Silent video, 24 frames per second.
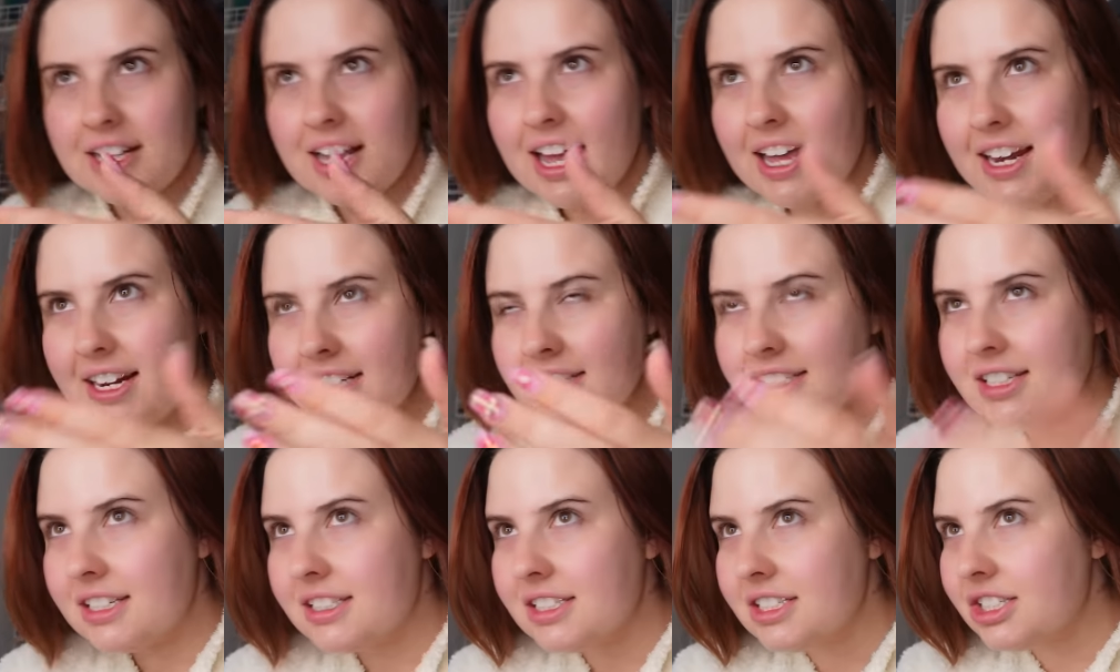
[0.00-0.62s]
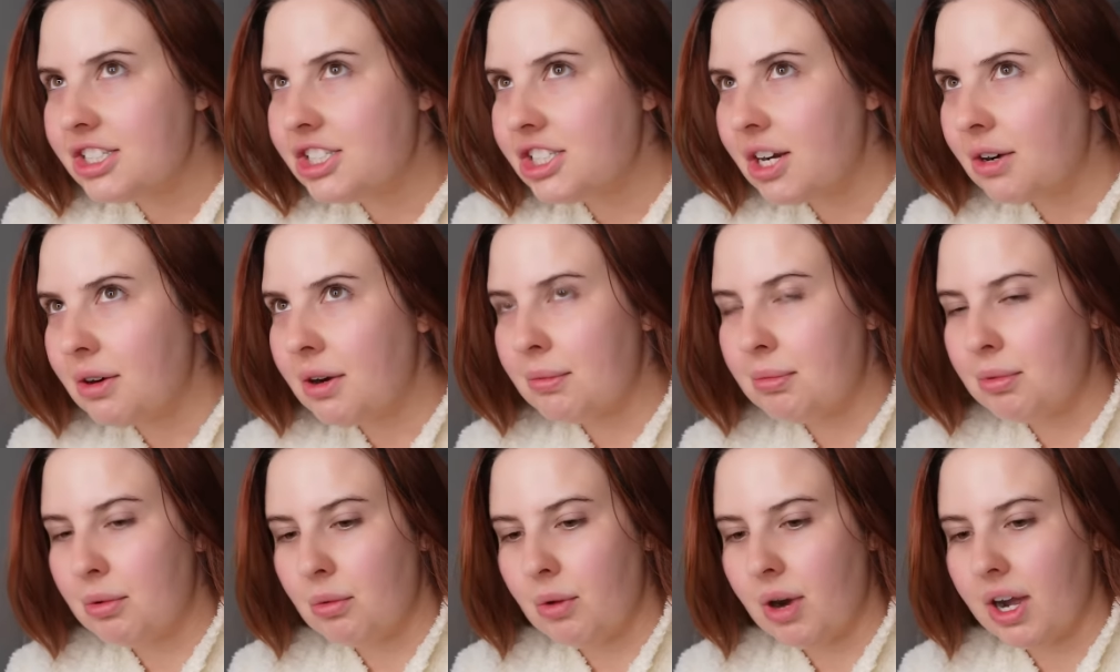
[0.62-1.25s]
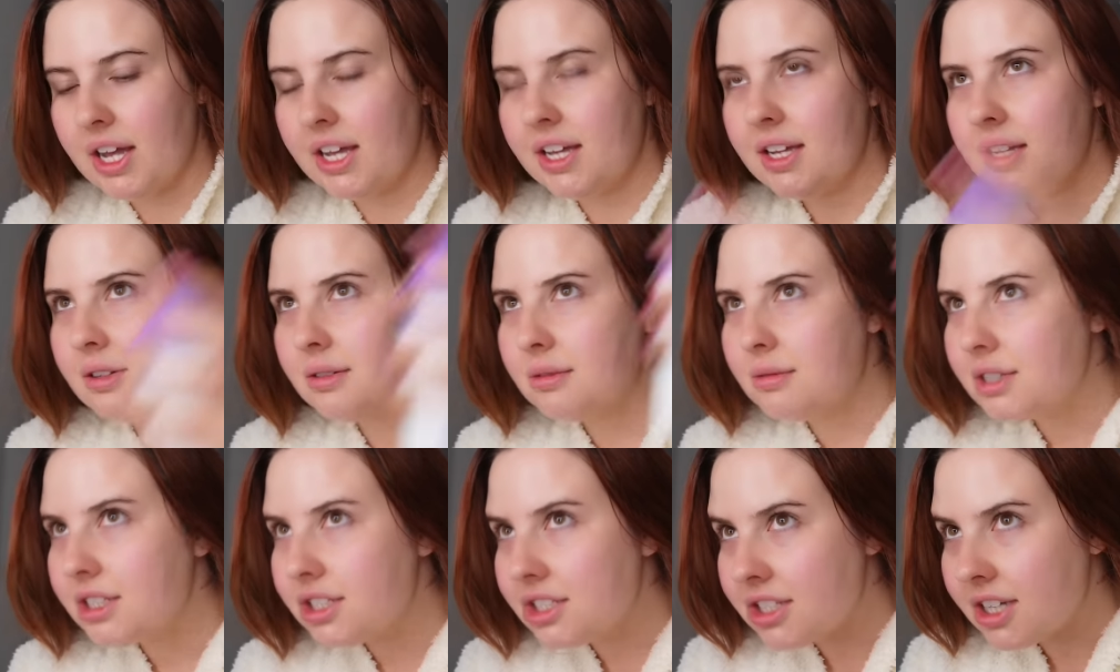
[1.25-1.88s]
And it doesn't show up white,
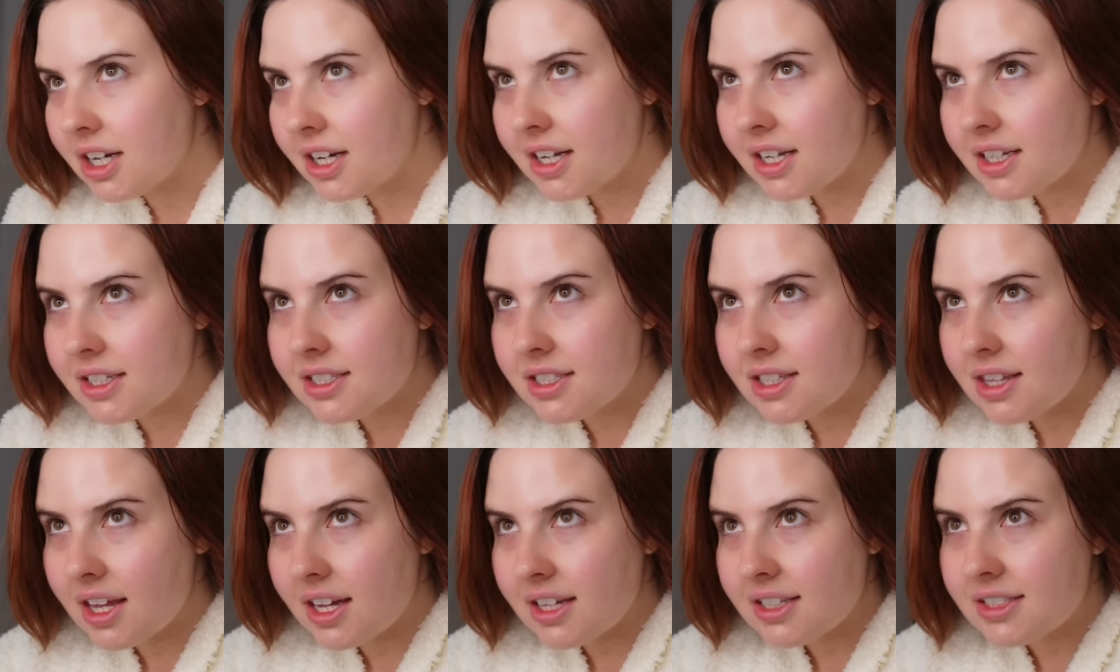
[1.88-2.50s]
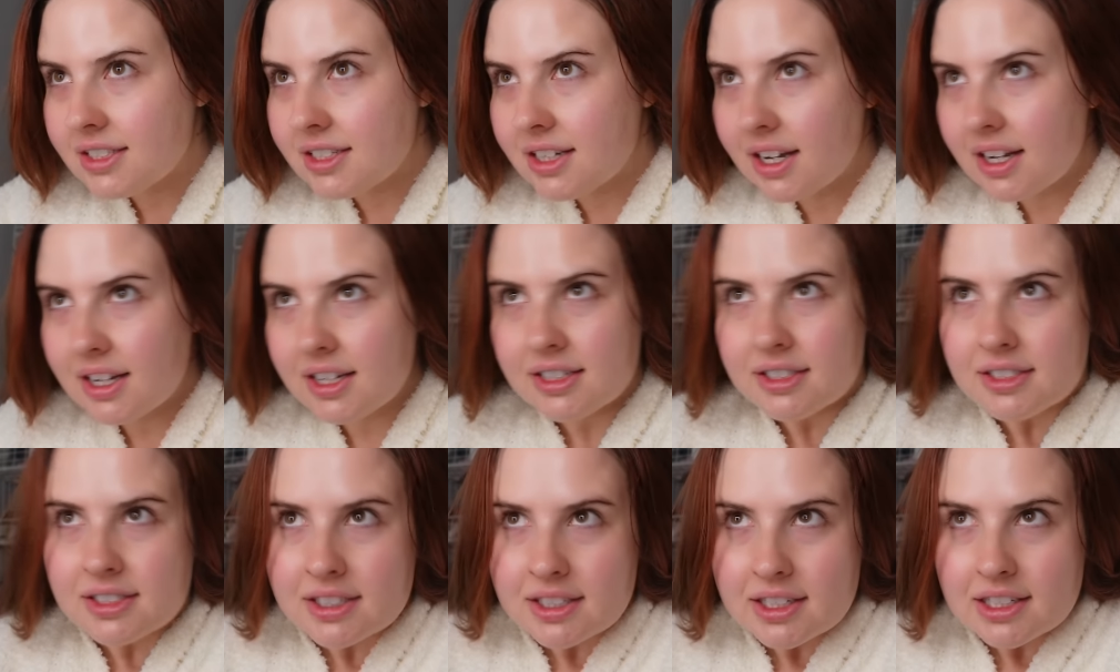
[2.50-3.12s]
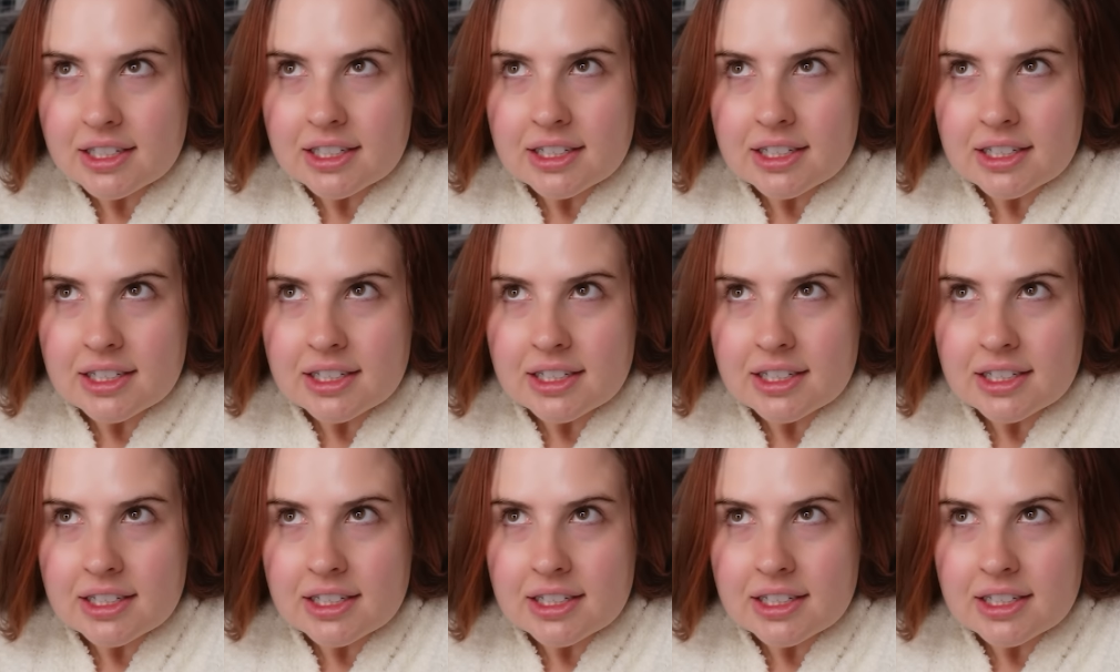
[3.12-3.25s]
which I guess that's nice.